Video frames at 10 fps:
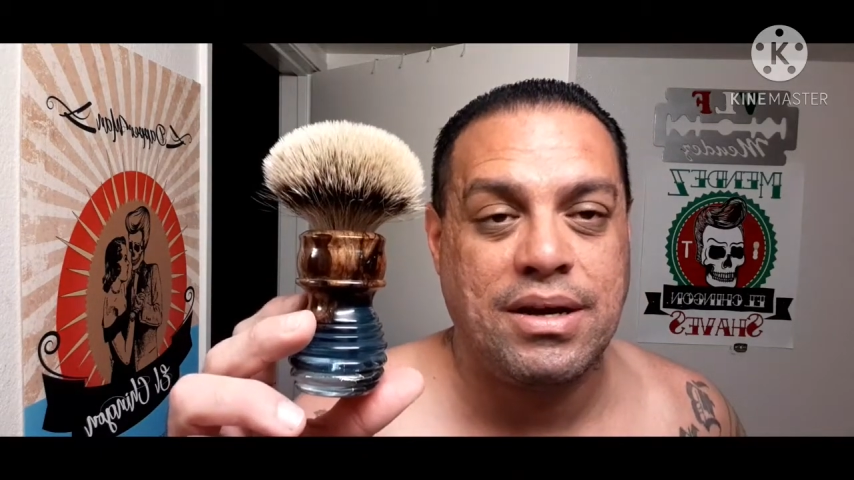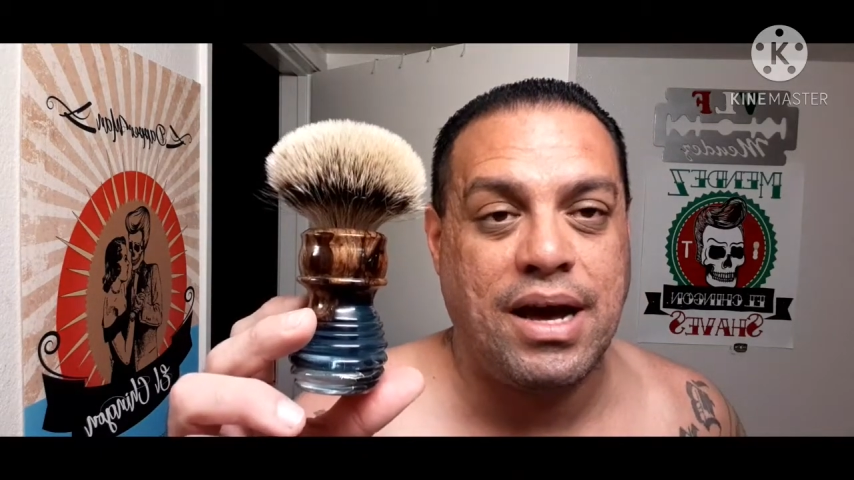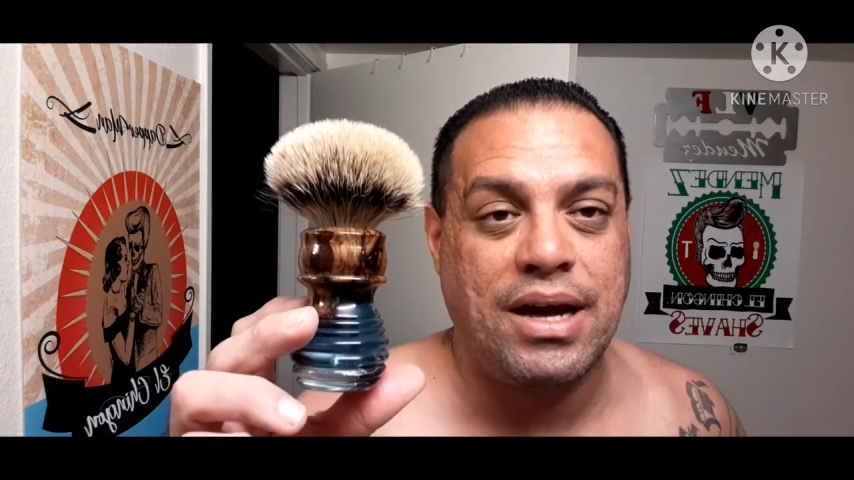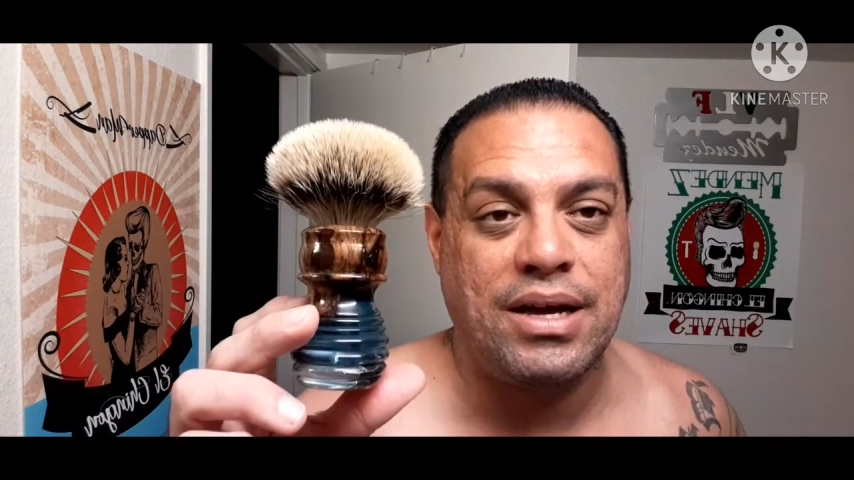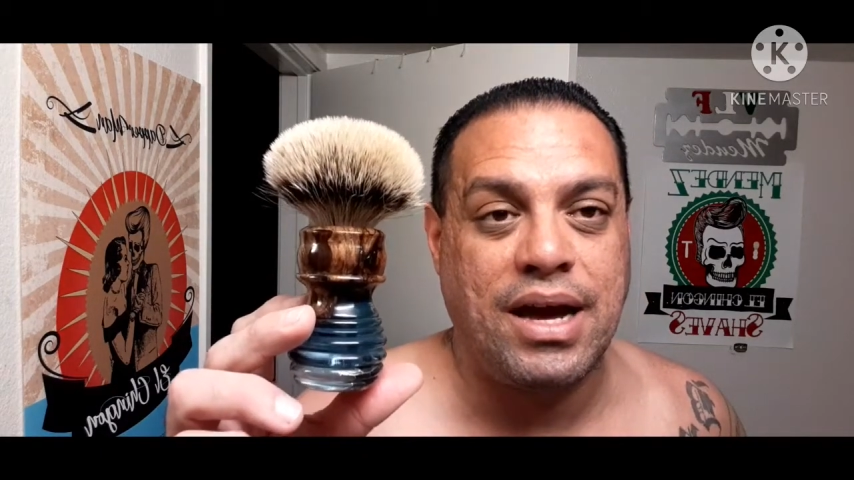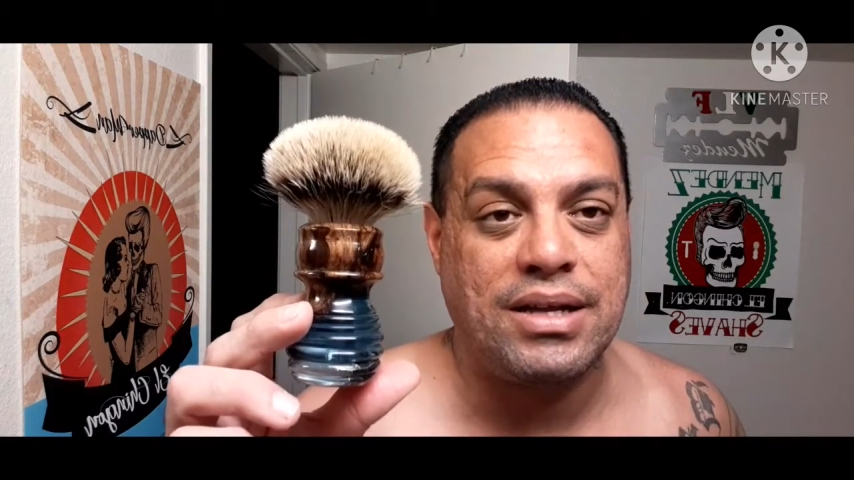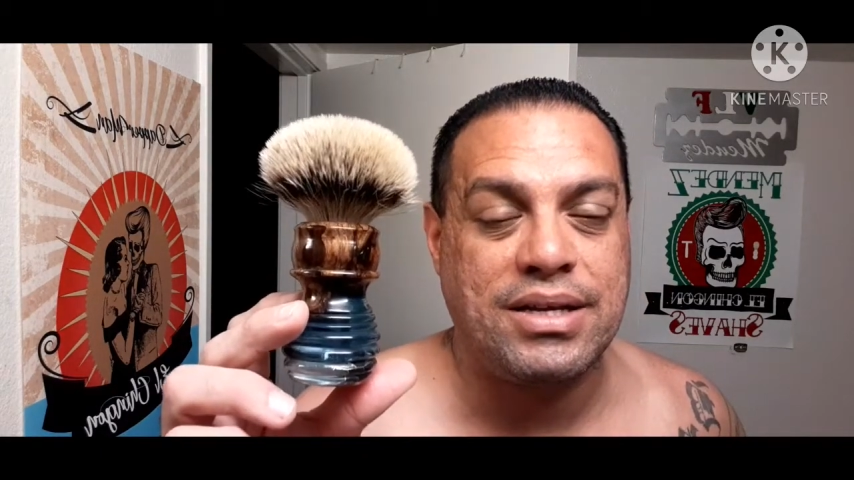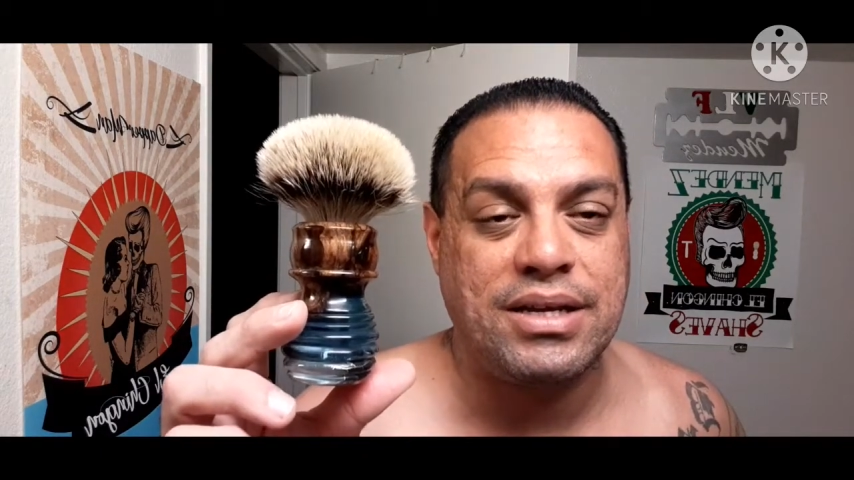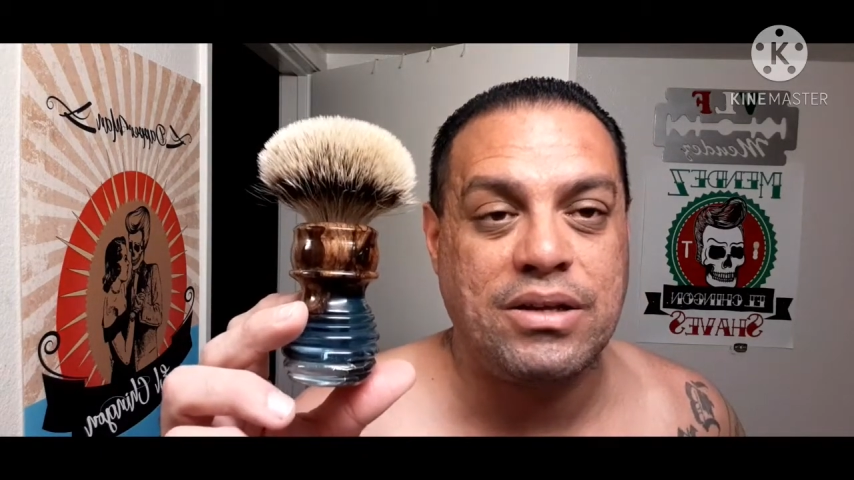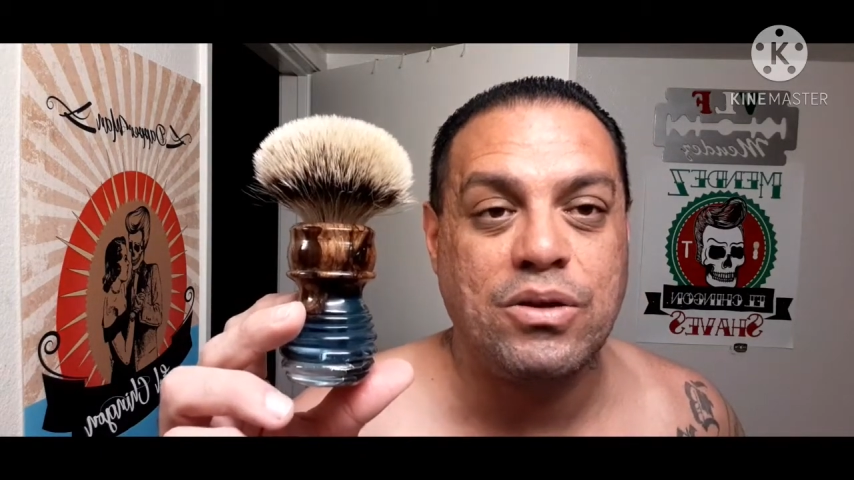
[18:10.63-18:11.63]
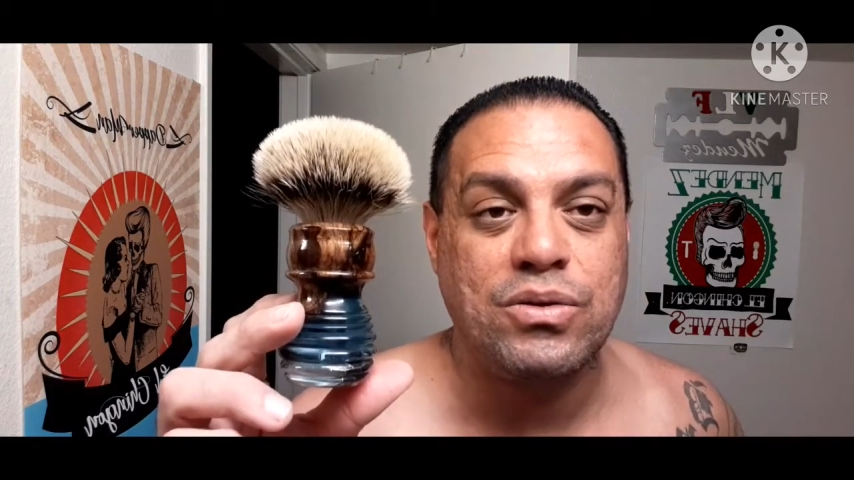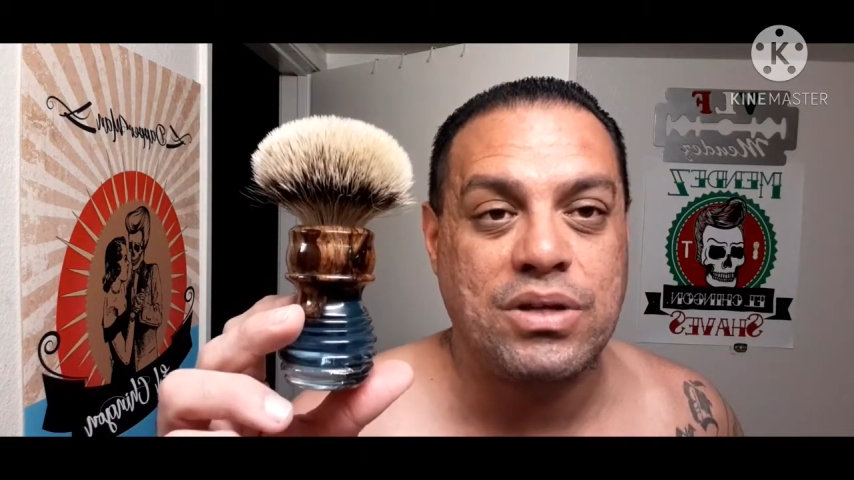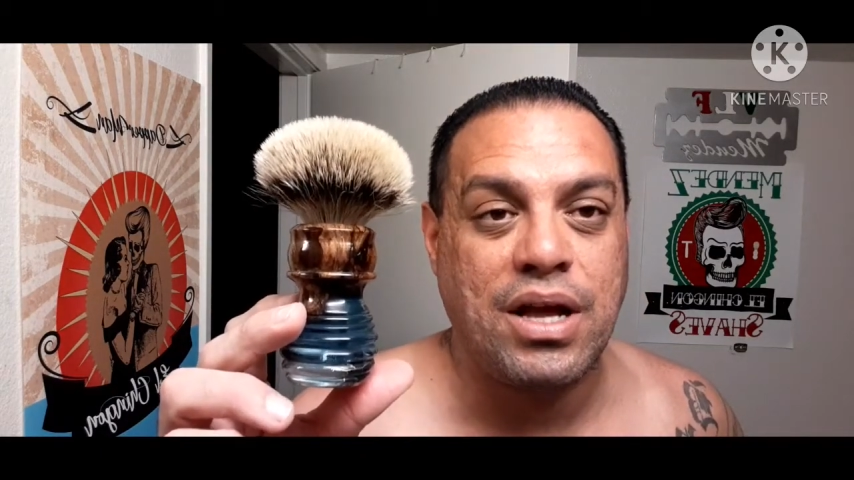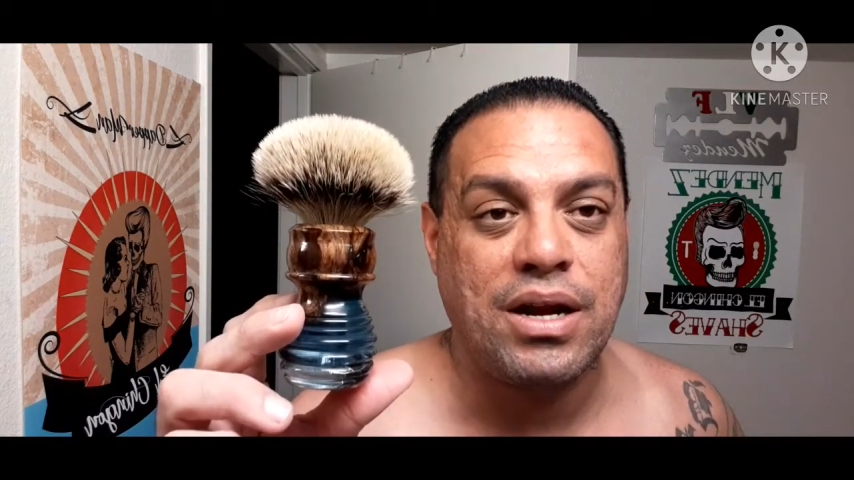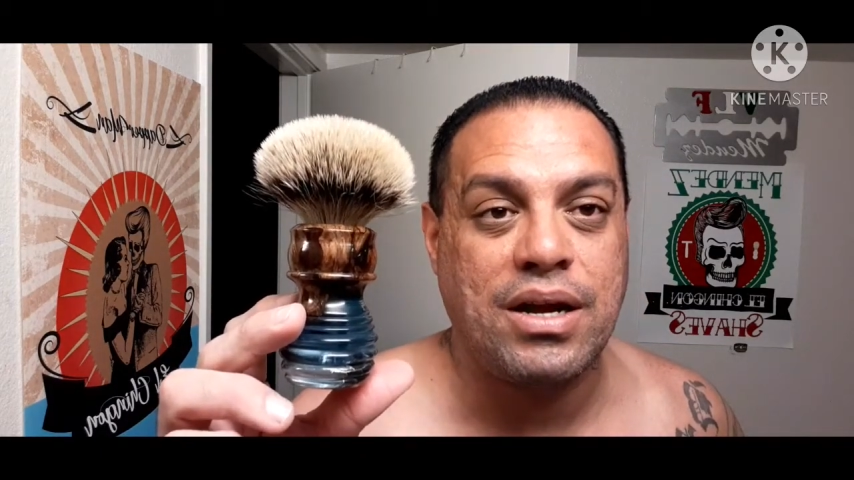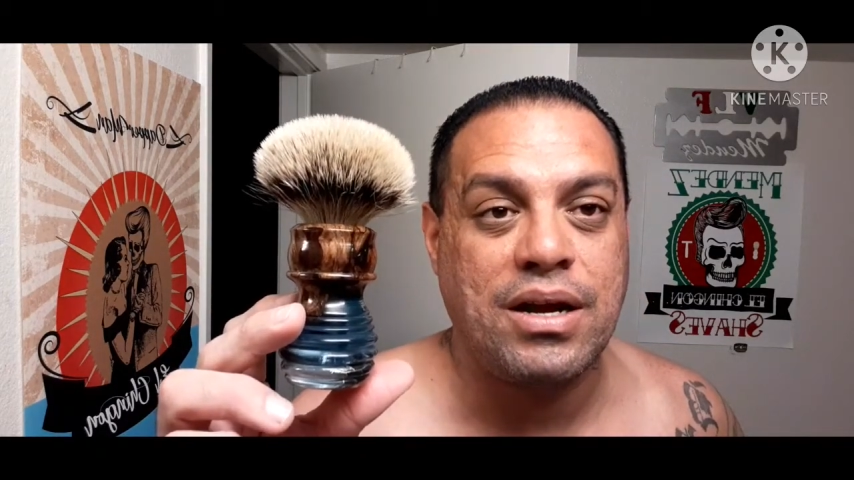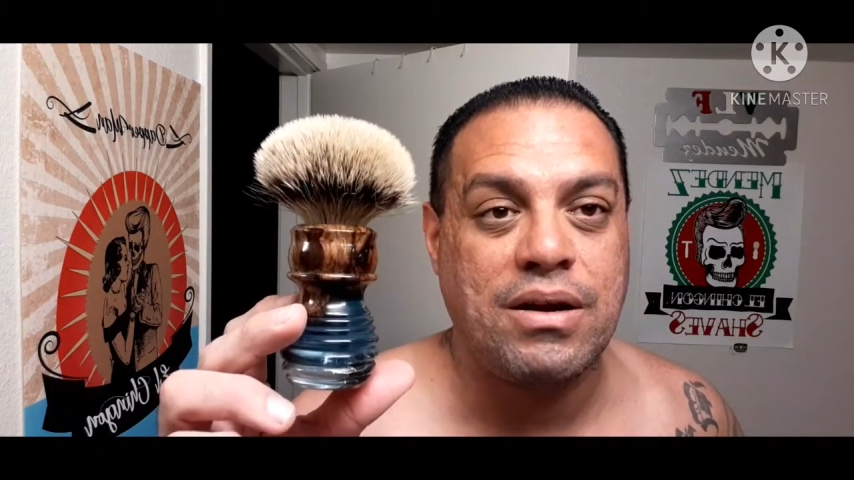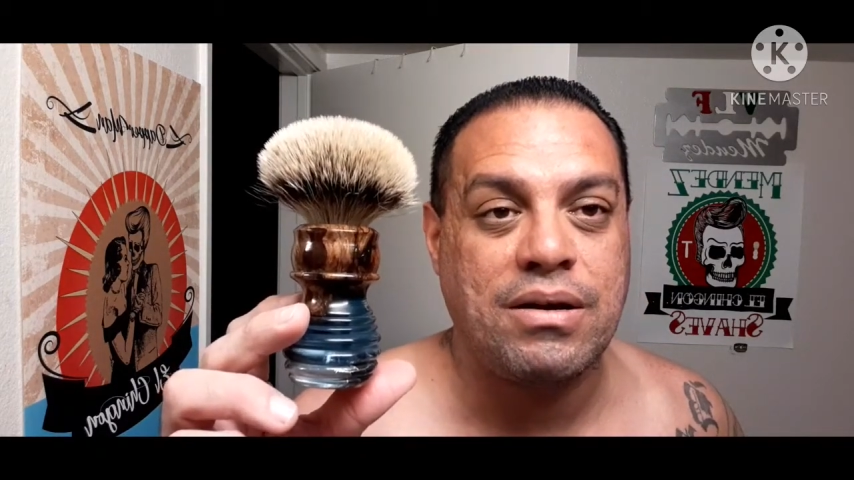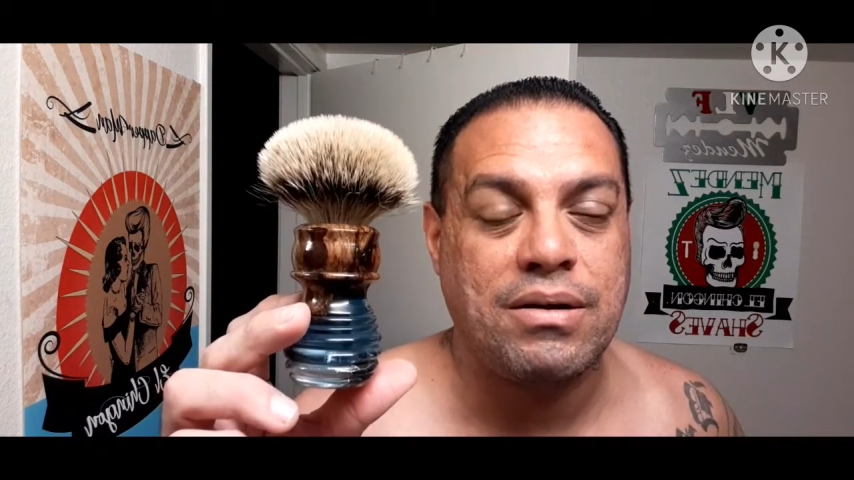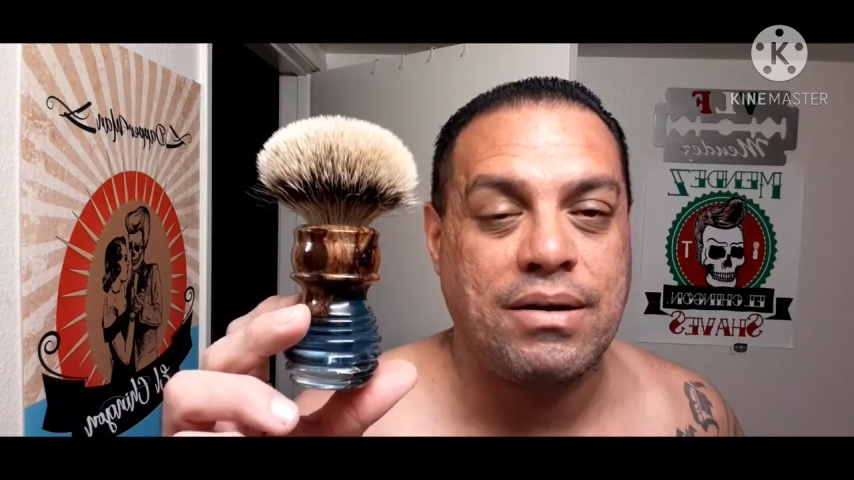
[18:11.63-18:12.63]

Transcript: I tend to lose a lot of hair.